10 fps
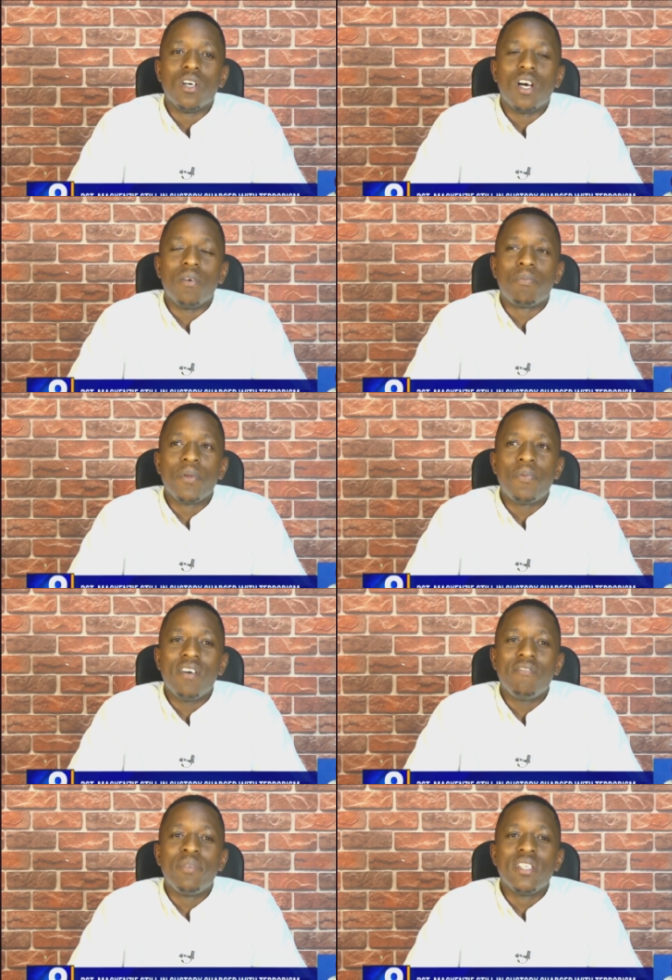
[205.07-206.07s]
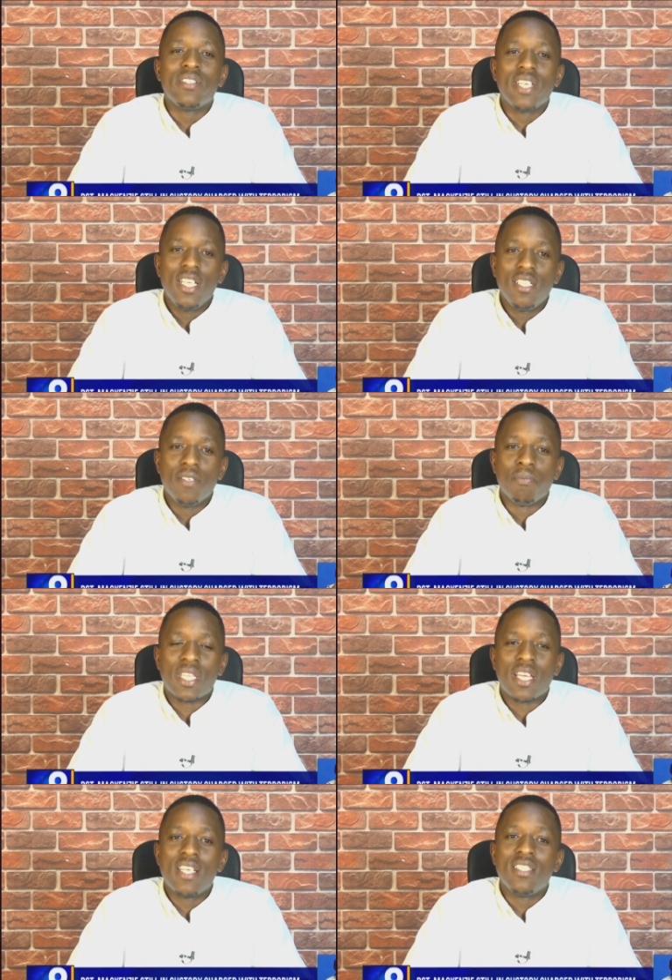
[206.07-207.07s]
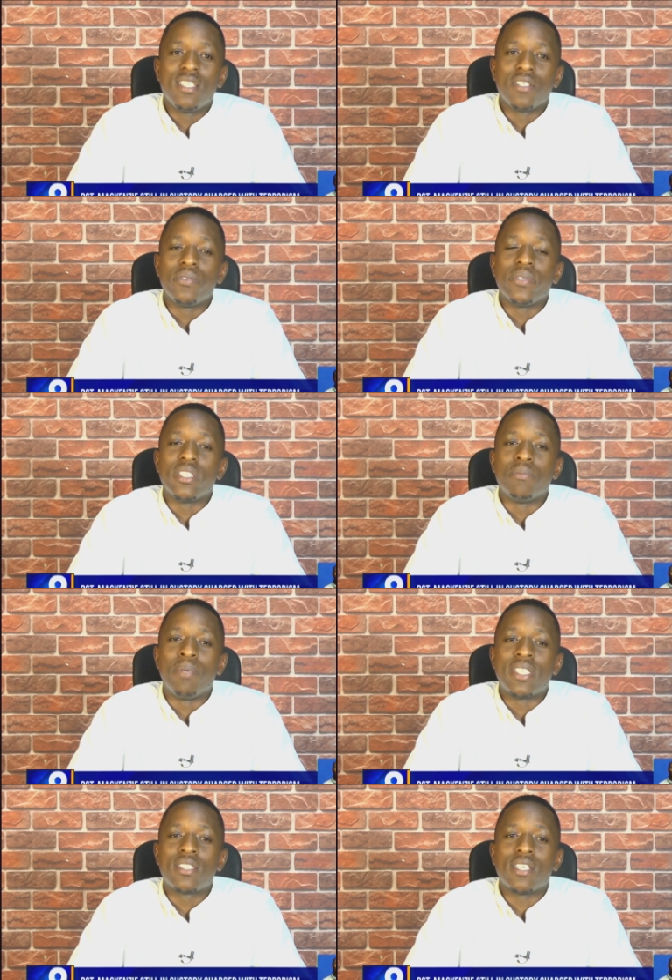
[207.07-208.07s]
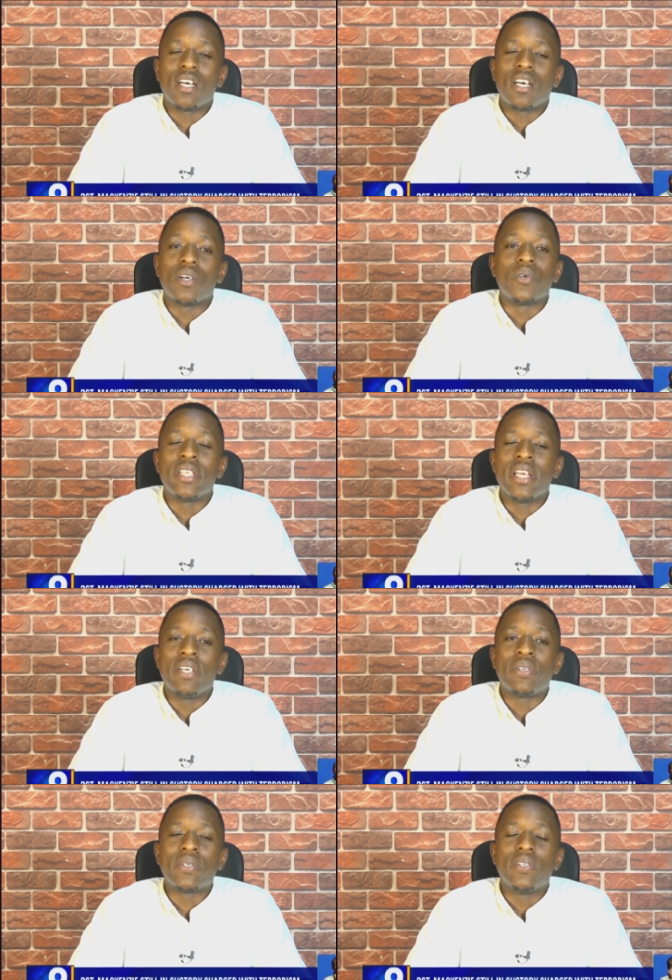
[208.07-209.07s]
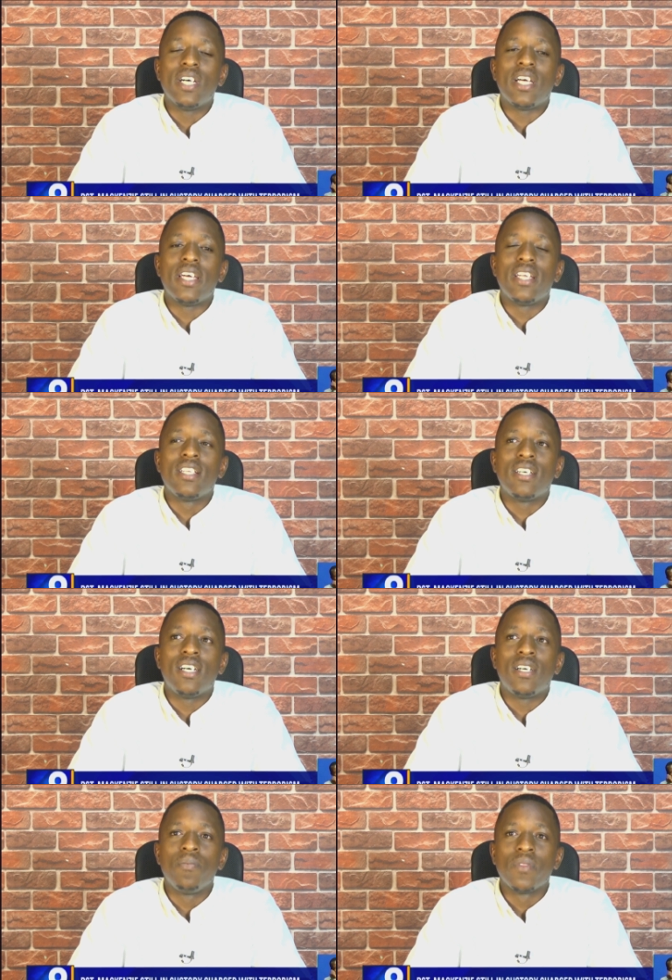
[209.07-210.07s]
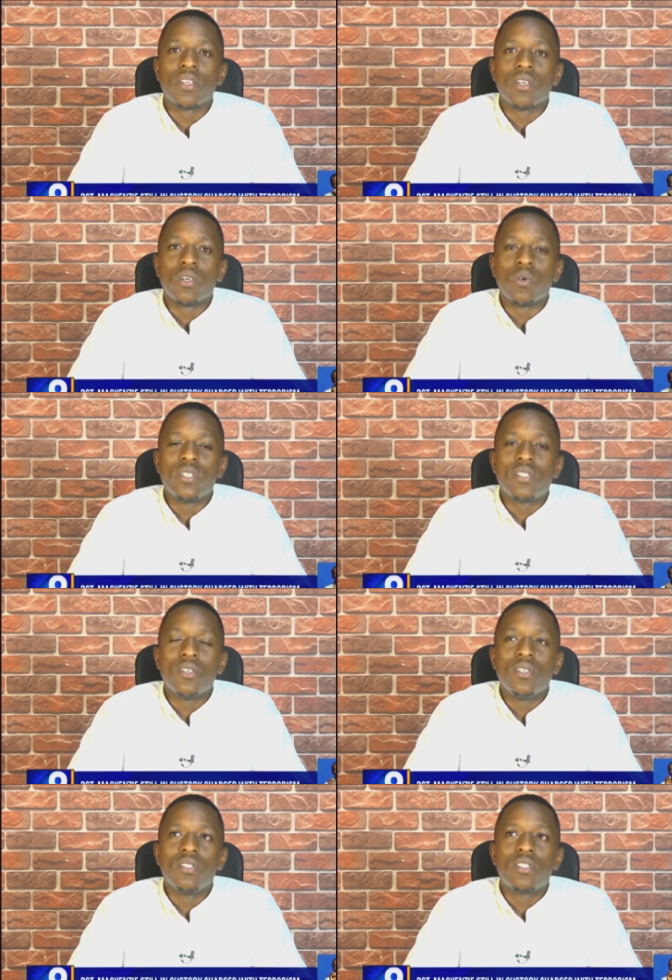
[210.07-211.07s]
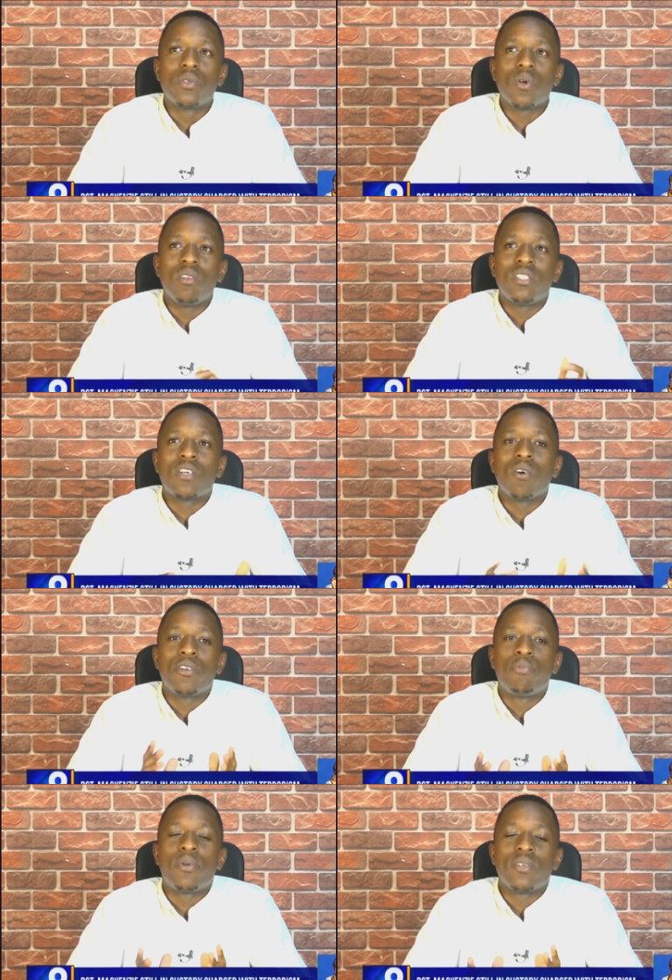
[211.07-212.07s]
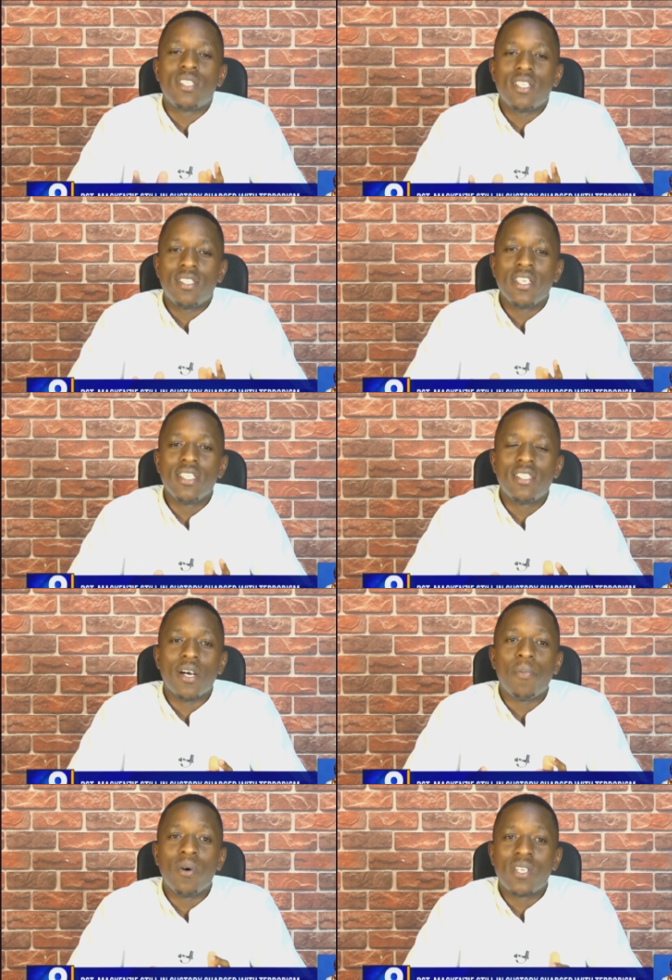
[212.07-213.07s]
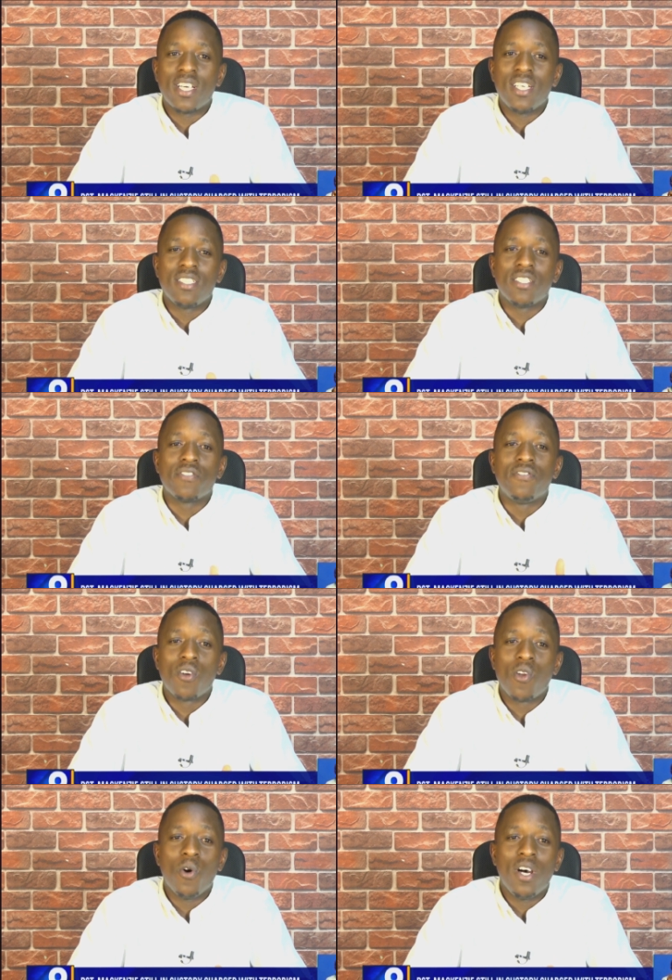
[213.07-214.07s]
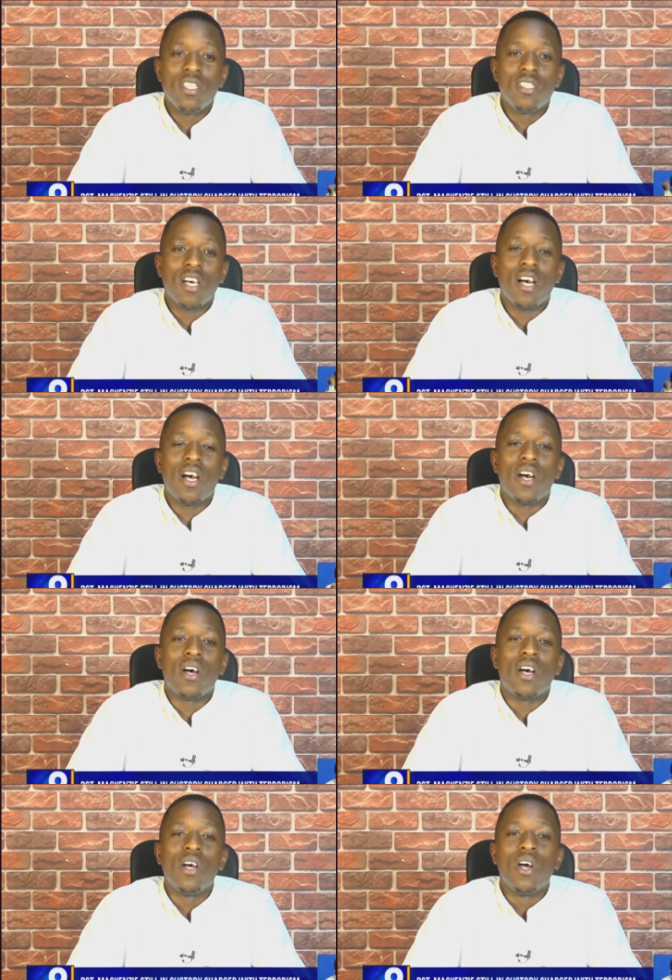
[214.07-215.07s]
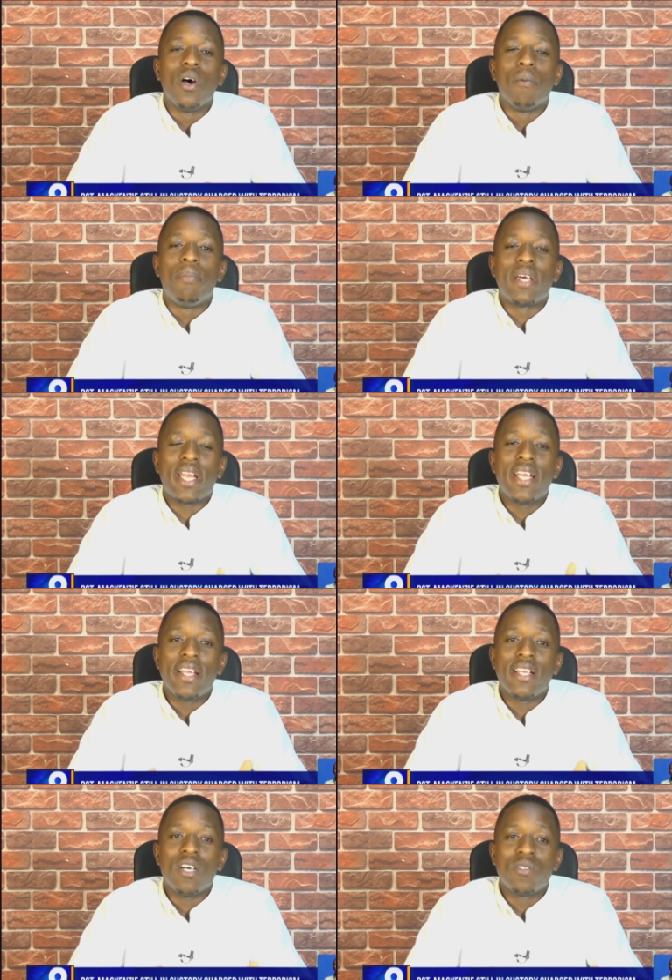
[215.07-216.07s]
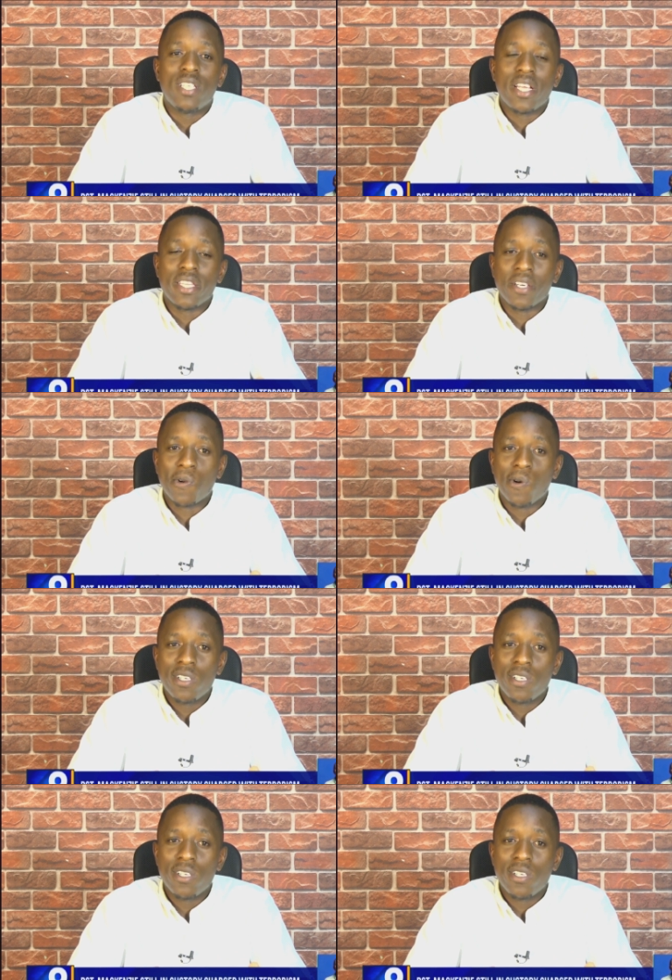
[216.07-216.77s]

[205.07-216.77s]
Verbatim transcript: people have been really sympathizing with Pastor Odero and uh, we saw throughout the court process his supporters, his followers uh, paraded outside the court